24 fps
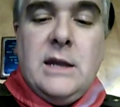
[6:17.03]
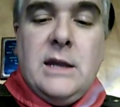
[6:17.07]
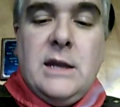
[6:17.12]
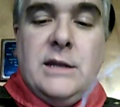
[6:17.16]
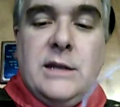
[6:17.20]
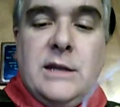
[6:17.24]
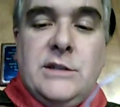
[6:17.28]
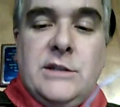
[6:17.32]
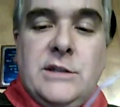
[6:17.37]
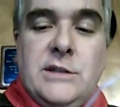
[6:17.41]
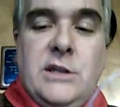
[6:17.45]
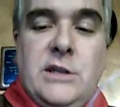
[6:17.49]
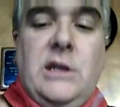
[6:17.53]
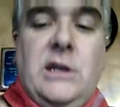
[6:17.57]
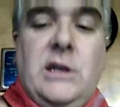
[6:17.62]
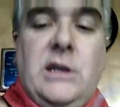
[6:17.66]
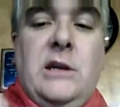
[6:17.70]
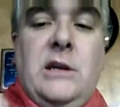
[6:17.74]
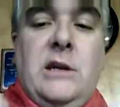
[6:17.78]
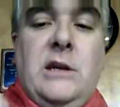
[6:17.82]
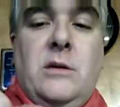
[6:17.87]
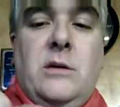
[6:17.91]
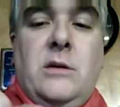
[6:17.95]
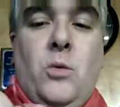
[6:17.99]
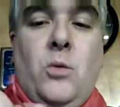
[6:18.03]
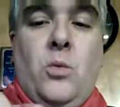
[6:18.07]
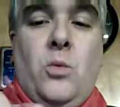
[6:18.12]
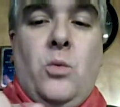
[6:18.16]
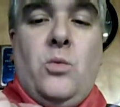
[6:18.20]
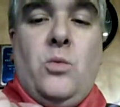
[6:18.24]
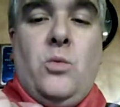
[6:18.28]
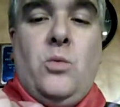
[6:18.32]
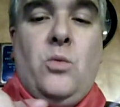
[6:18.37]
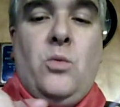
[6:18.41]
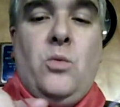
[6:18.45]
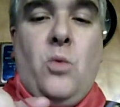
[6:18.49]
is the
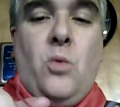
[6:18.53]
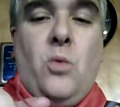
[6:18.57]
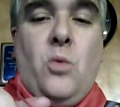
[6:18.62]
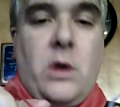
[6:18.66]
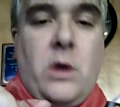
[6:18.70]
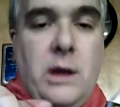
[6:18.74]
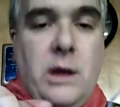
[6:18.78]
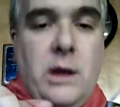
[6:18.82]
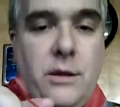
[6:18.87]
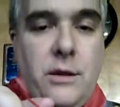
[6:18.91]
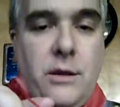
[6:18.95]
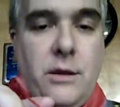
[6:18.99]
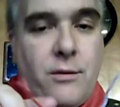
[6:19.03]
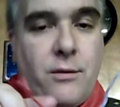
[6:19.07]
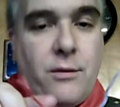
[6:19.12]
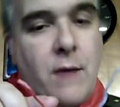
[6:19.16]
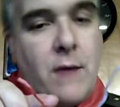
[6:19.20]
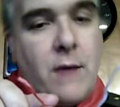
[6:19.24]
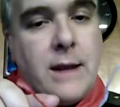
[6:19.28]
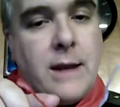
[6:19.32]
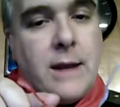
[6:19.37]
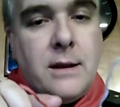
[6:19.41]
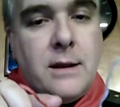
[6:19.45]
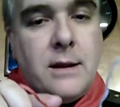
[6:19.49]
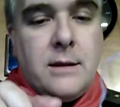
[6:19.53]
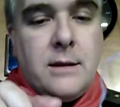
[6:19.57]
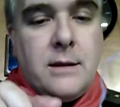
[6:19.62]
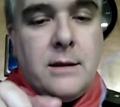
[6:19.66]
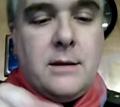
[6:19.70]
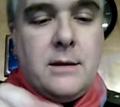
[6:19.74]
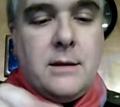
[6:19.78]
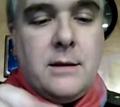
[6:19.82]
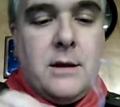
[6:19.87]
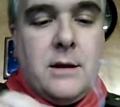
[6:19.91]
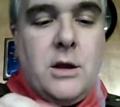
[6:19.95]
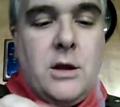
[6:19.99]
working thread,
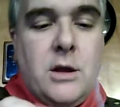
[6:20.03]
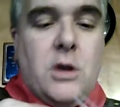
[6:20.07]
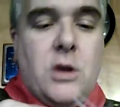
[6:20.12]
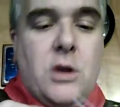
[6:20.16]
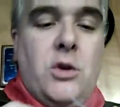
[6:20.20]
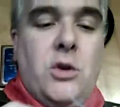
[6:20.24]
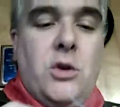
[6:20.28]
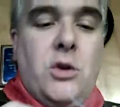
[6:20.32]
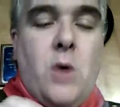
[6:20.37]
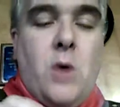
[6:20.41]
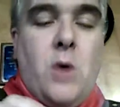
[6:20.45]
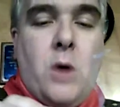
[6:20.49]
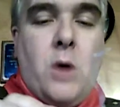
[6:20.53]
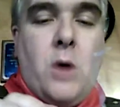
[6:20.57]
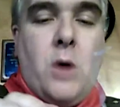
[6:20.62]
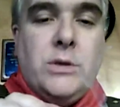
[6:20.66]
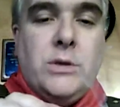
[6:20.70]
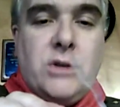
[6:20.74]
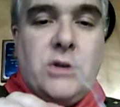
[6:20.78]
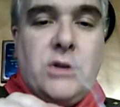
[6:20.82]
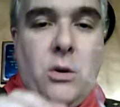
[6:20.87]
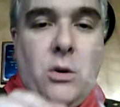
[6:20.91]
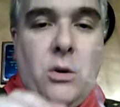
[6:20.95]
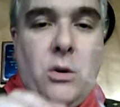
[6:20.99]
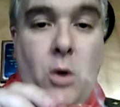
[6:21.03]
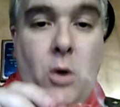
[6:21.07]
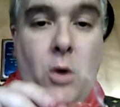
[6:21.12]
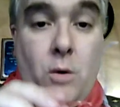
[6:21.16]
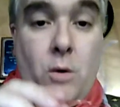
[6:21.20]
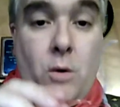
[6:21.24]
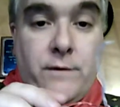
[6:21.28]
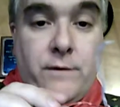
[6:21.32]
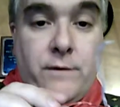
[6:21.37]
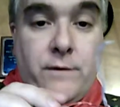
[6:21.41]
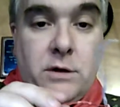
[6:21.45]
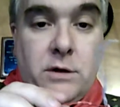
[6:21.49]
you always go
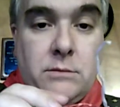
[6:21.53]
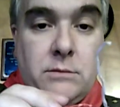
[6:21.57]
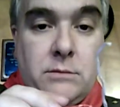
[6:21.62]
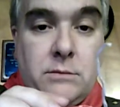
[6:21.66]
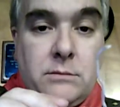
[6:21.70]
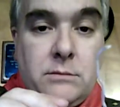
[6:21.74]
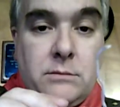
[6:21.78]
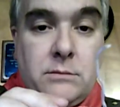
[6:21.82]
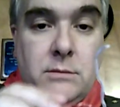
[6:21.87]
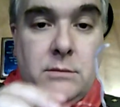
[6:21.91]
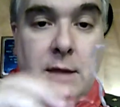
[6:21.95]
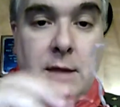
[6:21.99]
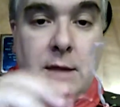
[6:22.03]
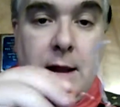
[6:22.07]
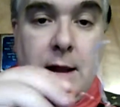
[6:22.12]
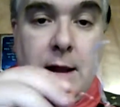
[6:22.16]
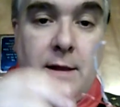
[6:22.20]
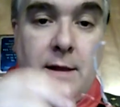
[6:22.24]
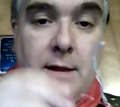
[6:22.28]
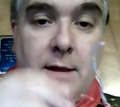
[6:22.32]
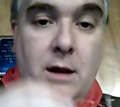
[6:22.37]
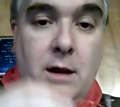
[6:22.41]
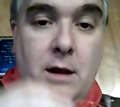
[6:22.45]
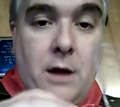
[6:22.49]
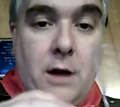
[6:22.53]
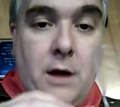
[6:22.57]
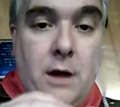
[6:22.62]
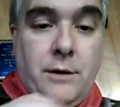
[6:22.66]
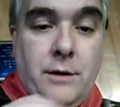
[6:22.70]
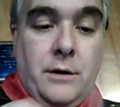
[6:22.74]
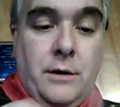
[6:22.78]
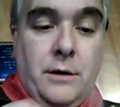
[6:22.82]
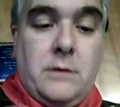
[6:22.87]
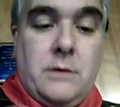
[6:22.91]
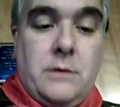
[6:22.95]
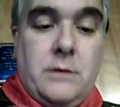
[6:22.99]
over and then
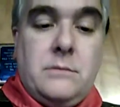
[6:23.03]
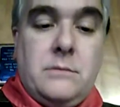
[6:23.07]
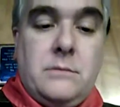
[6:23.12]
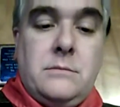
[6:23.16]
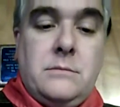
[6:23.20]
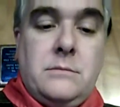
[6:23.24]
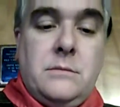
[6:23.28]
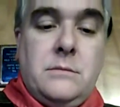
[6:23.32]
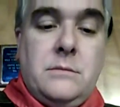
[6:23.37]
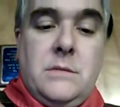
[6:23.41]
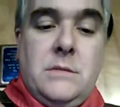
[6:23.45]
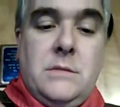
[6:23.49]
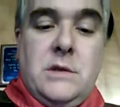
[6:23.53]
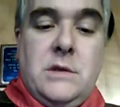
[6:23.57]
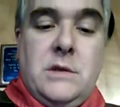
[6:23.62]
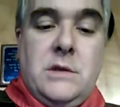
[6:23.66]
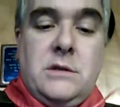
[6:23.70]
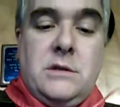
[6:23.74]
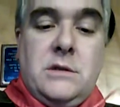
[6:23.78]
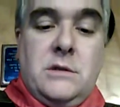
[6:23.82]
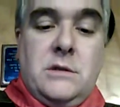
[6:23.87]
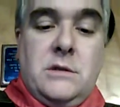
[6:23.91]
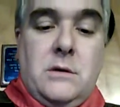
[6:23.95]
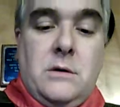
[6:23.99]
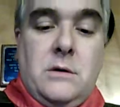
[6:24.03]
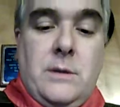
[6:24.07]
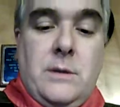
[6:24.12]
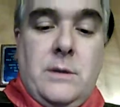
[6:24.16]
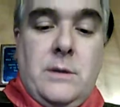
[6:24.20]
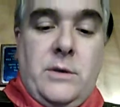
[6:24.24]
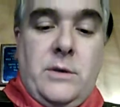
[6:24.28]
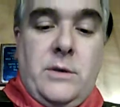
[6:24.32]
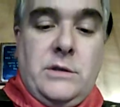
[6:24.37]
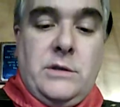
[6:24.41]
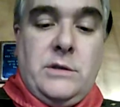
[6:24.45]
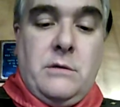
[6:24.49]
under. So
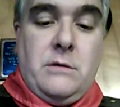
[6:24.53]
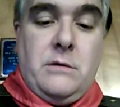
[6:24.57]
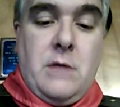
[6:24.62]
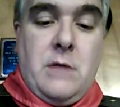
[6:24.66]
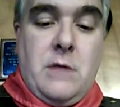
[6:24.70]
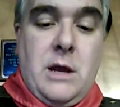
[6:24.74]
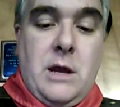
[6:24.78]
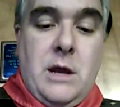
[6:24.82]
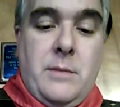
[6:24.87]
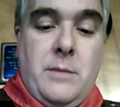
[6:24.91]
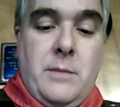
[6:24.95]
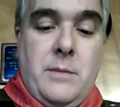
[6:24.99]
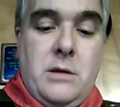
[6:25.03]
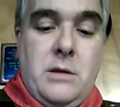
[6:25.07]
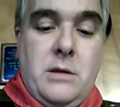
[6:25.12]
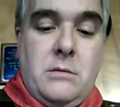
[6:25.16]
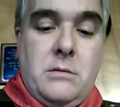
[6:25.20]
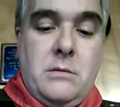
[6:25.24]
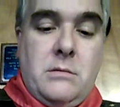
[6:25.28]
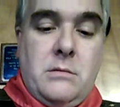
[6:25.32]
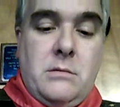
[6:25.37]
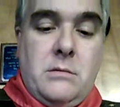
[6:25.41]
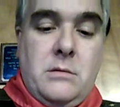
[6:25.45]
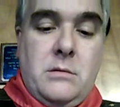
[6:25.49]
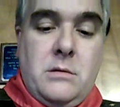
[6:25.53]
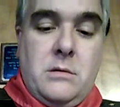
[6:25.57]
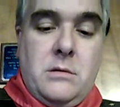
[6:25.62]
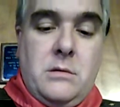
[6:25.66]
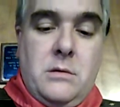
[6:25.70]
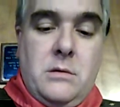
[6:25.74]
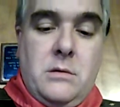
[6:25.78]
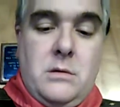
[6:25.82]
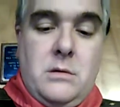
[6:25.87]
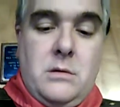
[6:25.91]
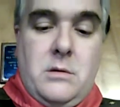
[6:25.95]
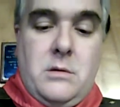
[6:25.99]
I'm going to grab
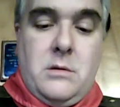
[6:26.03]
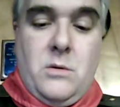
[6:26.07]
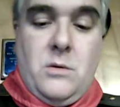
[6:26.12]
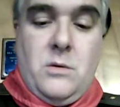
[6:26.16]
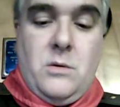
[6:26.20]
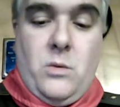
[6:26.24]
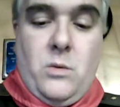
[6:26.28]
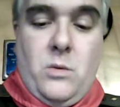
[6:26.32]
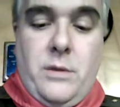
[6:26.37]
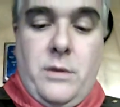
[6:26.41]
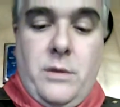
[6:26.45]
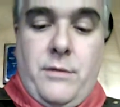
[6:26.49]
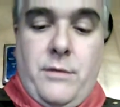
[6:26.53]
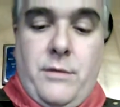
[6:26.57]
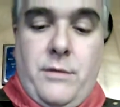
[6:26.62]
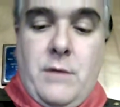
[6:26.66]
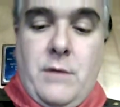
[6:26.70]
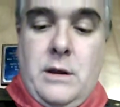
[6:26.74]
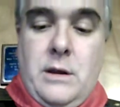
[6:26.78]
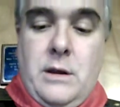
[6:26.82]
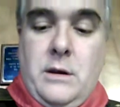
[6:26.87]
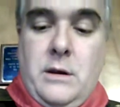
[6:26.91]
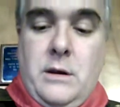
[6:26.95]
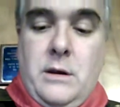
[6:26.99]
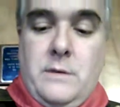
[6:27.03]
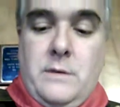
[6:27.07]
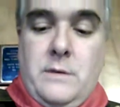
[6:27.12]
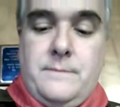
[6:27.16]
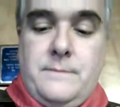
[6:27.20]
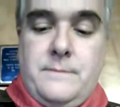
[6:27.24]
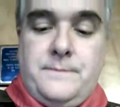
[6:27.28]
one thread here,